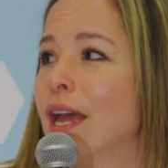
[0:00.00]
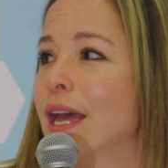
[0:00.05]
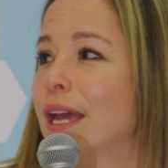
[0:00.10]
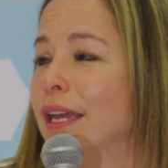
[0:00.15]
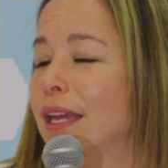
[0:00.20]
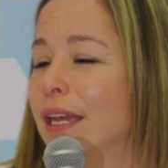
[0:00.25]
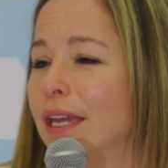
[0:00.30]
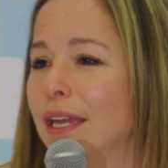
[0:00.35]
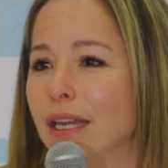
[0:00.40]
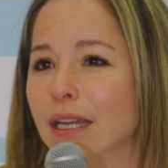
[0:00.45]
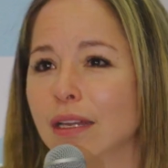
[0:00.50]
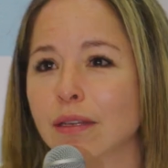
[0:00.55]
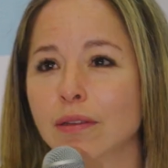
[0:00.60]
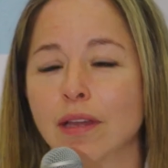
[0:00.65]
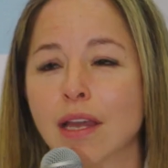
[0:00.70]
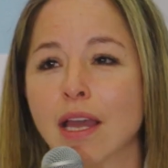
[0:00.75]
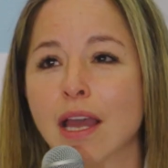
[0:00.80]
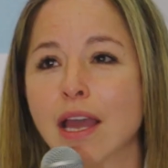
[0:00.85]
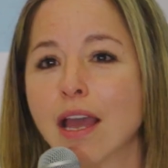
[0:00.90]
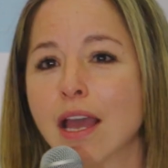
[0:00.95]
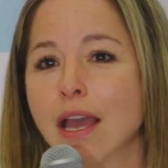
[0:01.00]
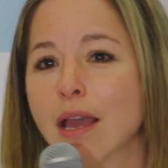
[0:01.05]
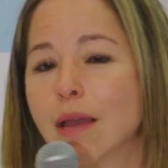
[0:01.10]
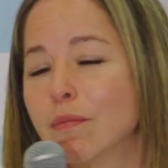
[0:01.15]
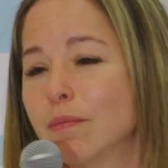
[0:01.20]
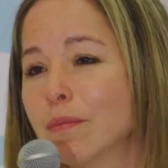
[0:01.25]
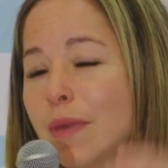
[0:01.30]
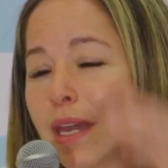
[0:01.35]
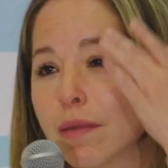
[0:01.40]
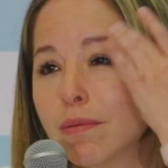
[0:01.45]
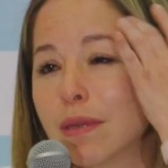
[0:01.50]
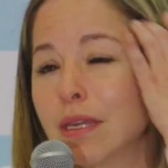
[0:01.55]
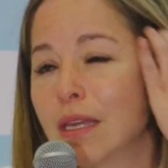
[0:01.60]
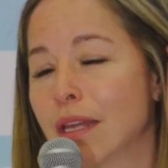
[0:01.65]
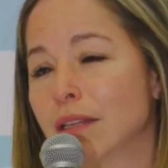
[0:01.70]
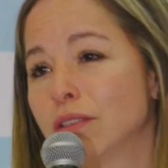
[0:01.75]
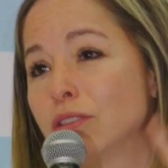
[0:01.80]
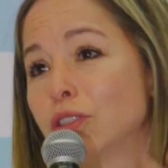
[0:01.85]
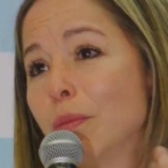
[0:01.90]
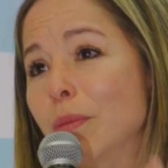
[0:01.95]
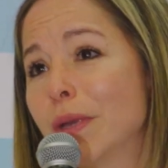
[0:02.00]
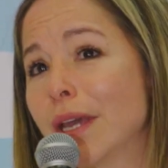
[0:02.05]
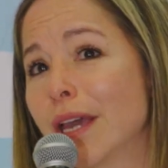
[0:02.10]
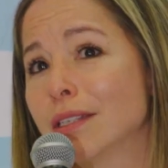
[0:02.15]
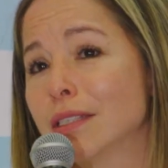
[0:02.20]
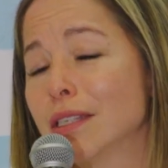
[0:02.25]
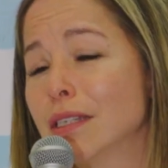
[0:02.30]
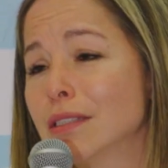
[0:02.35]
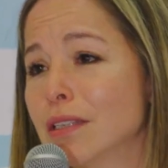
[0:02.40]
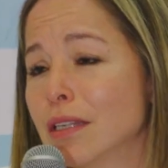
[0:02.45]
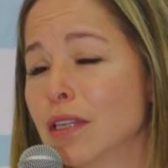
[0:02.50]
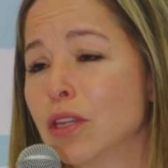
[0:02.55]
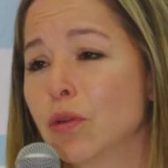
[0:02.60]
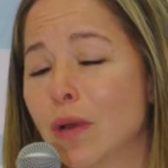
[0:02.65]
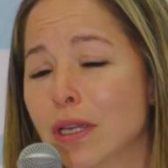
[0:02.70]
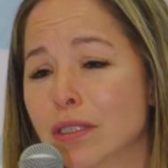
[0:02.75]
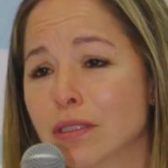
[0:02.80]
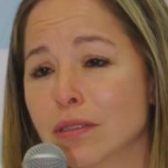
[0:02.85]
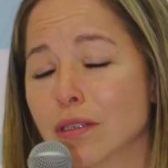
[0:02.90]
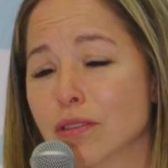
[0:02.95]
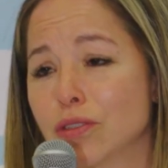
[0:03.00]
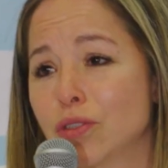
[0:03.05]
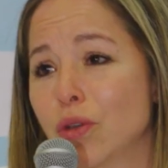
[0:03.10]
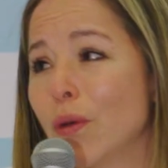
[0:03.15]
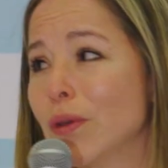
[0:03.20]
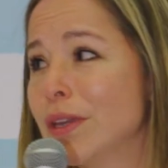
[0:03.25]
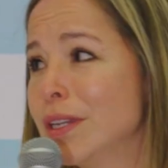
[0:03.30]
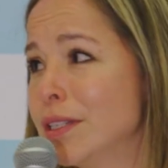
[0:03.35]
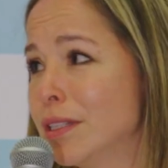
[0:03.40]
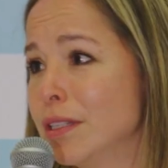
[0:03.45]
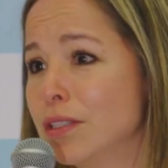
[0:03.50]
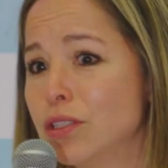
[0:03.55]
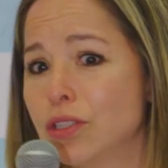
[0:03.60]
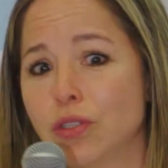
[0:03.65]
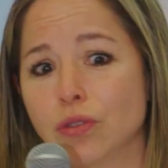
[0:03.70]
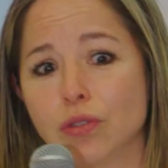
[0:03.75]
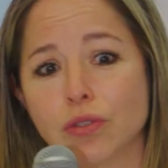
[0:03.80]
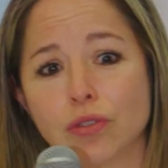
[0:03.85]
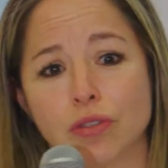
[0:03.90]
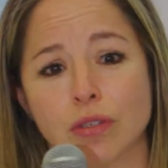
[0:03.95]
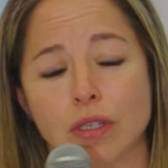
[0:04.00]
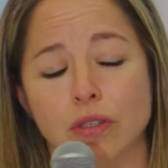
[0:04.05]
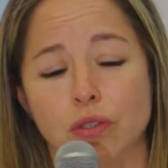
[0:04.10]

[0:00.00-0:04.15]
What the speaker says: Maybe in some cases it was so easy to